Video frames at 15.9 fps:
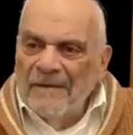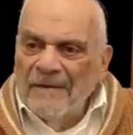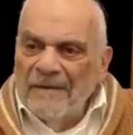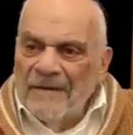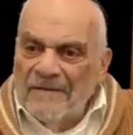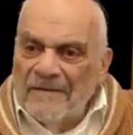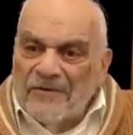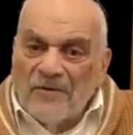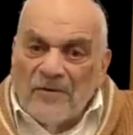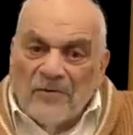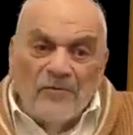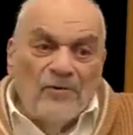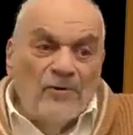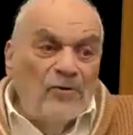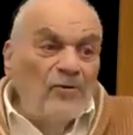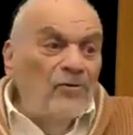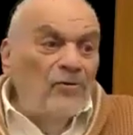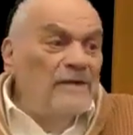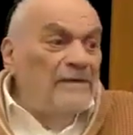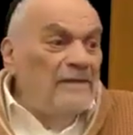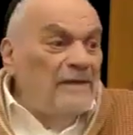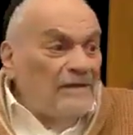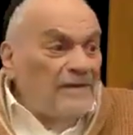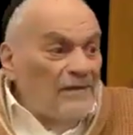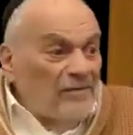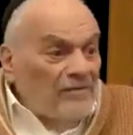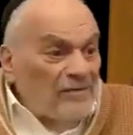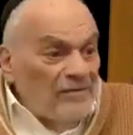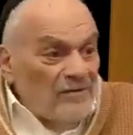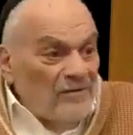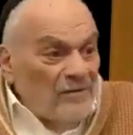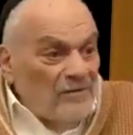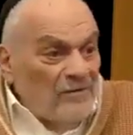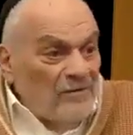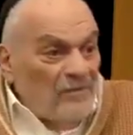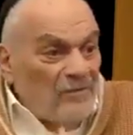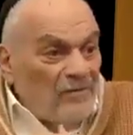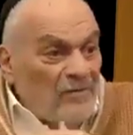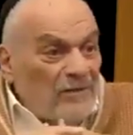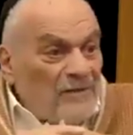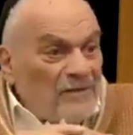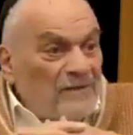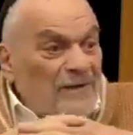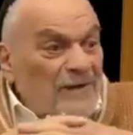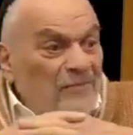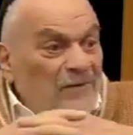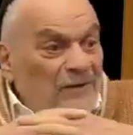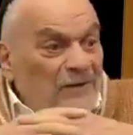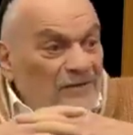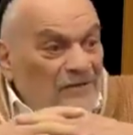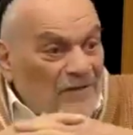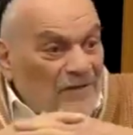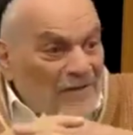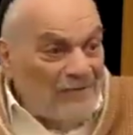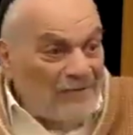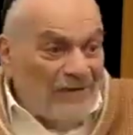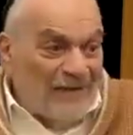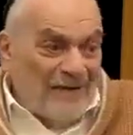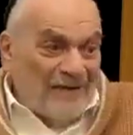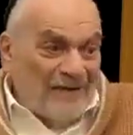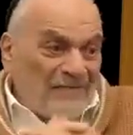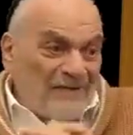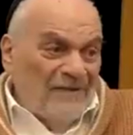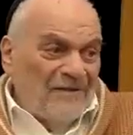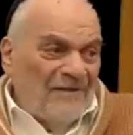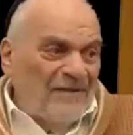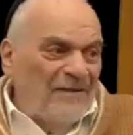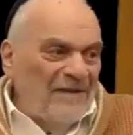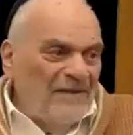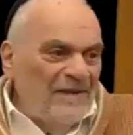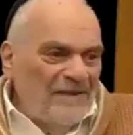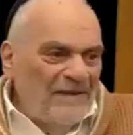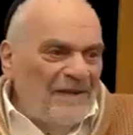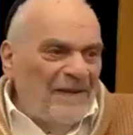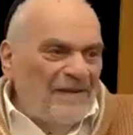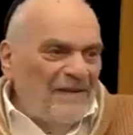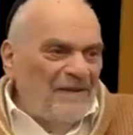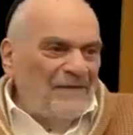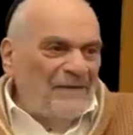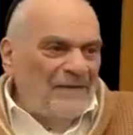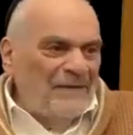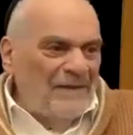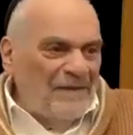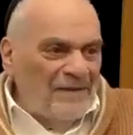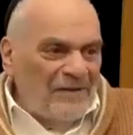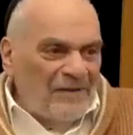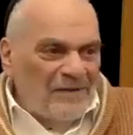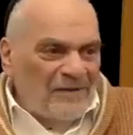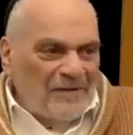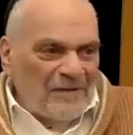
It's so gone that there's no one that wants to revive it, not even in England.